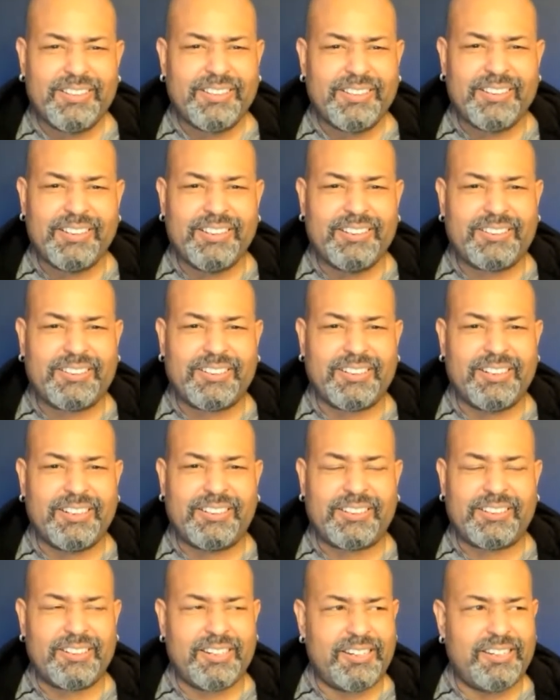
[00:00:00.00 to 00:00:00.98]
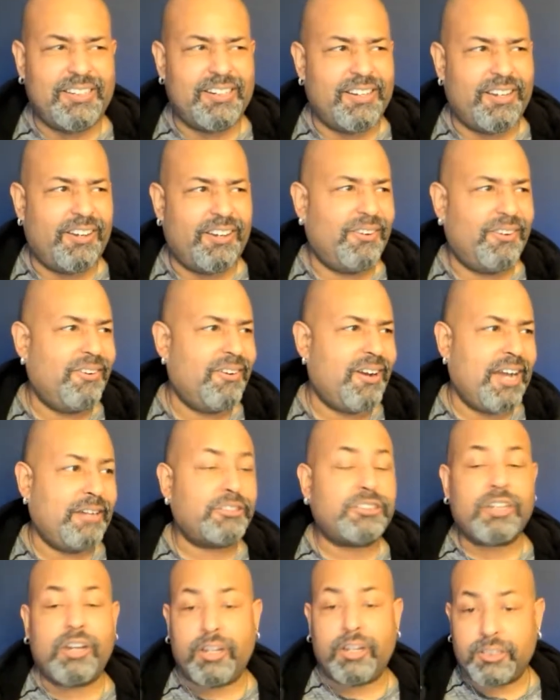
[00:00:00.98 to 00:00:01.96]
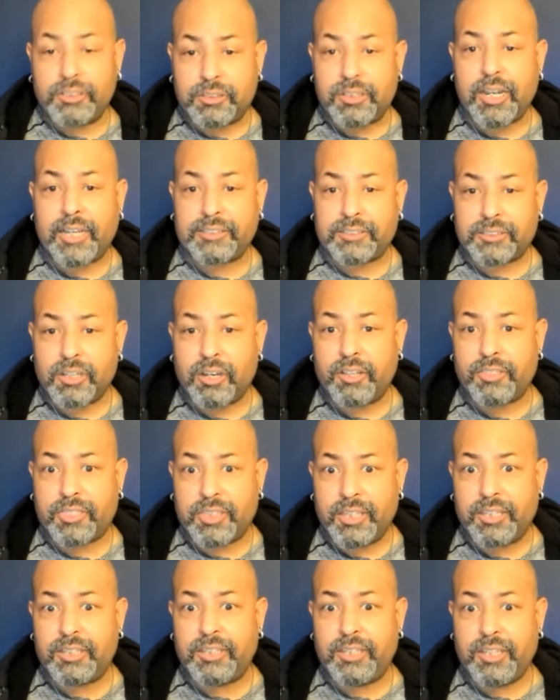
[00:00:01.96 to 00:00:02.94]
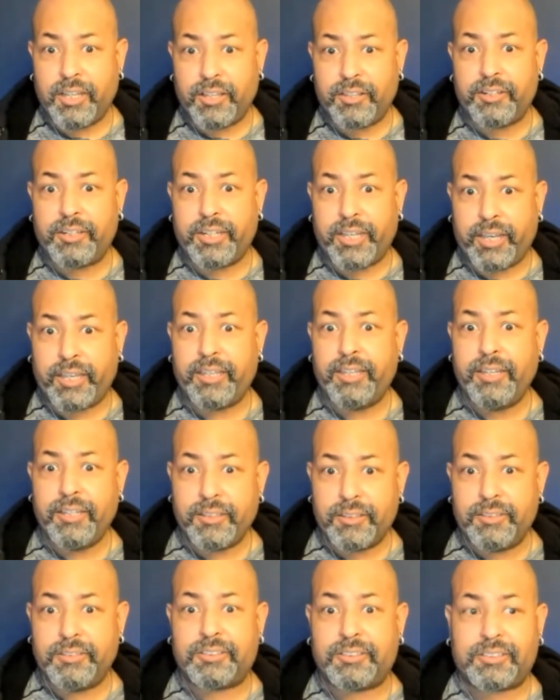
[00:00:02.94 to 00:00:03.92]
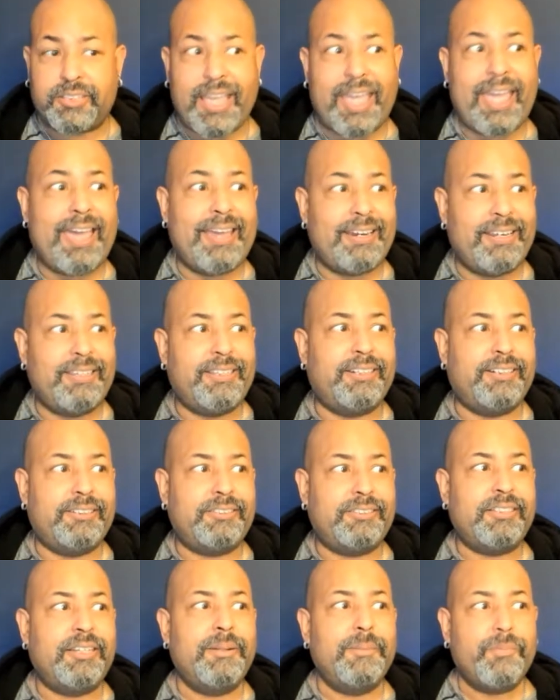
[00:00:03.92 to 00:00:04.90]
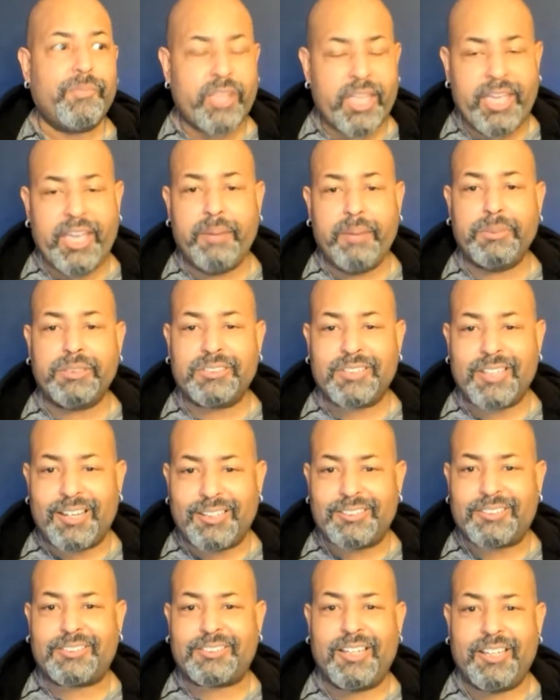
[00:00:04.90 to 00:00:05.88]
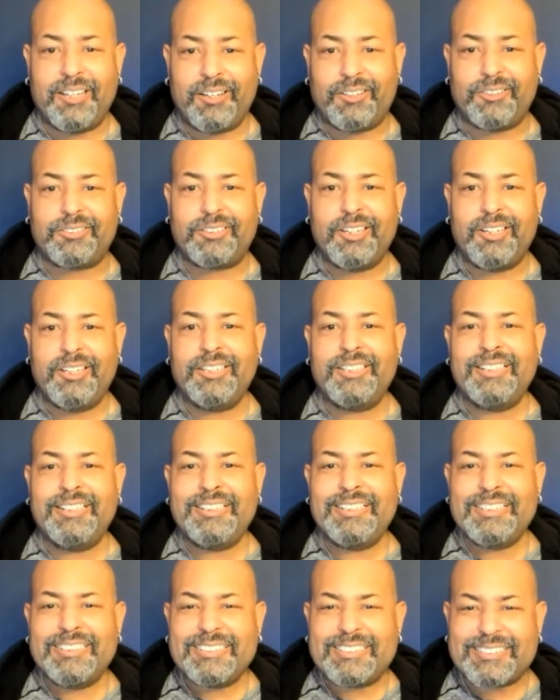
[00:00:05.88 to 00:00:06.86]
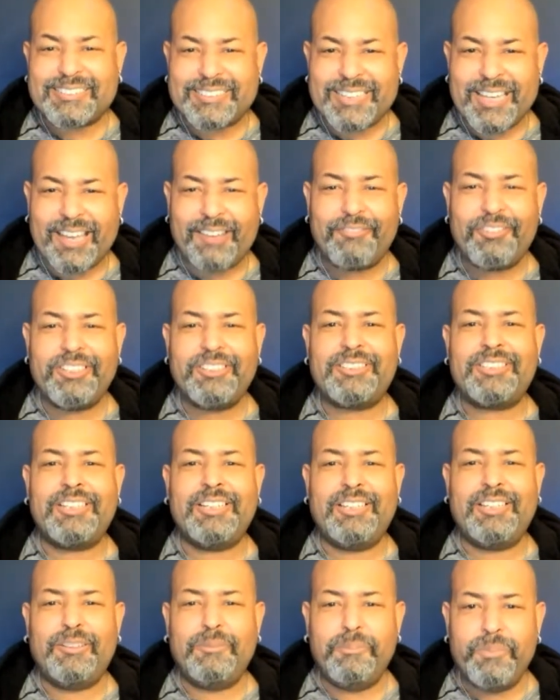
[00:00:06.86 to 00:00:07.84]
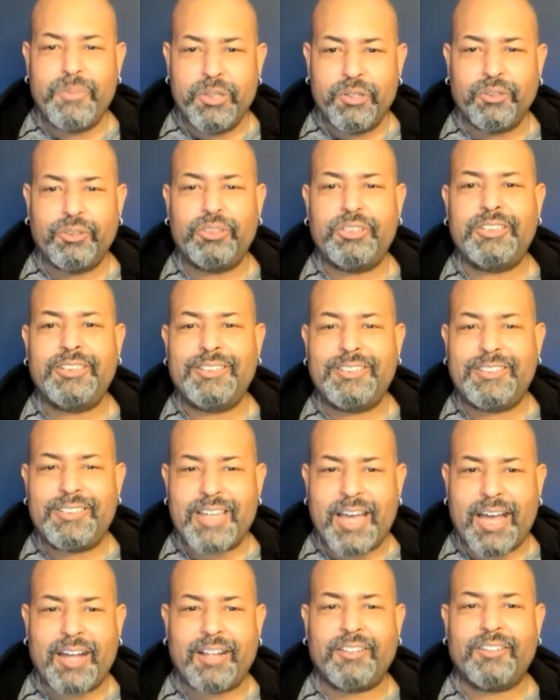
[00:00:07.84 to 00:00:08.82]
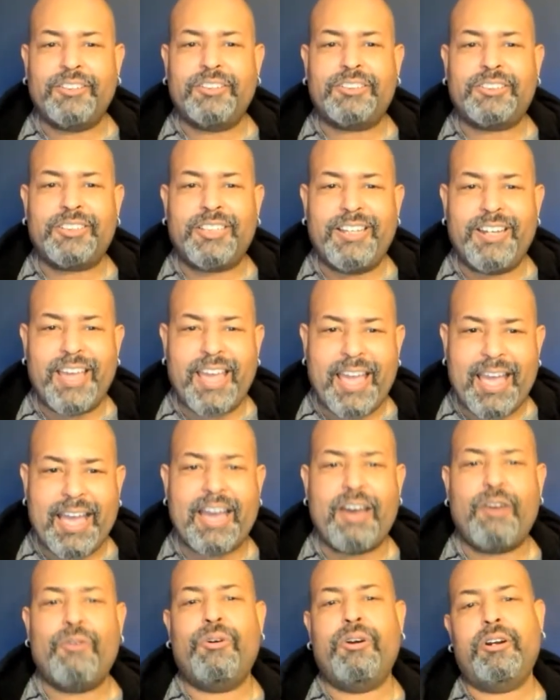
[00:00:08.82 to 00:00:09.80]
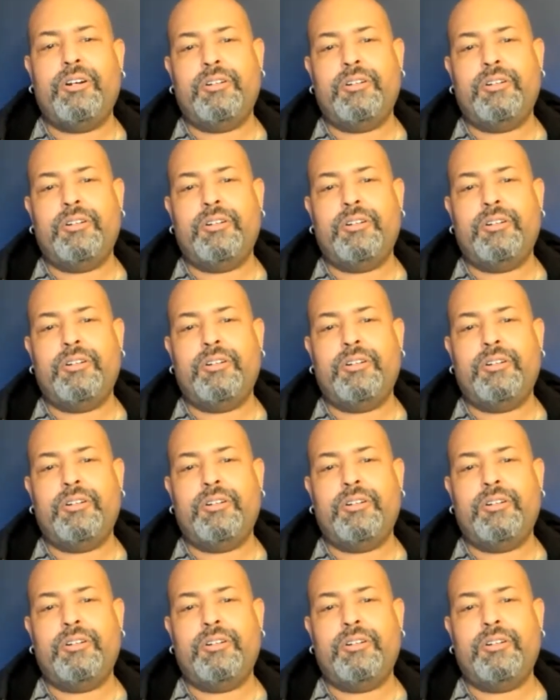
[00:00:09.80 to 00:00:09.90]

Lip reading: It's I saw a thing the other day. The stat is Amazon sells $17 million an hour.